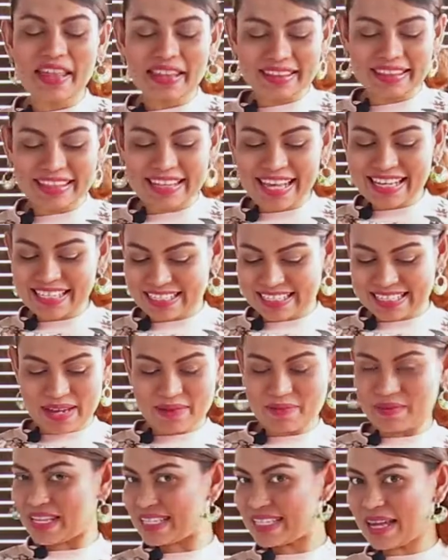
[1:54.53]
Next
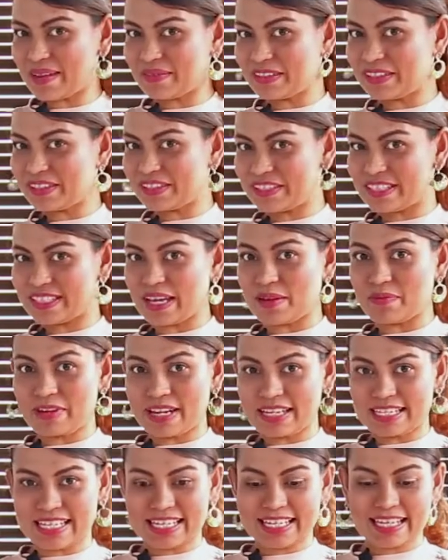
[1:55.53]
step is I'm going to start
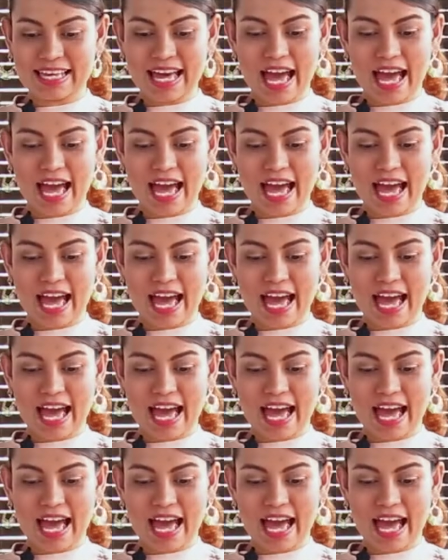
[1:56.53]
breading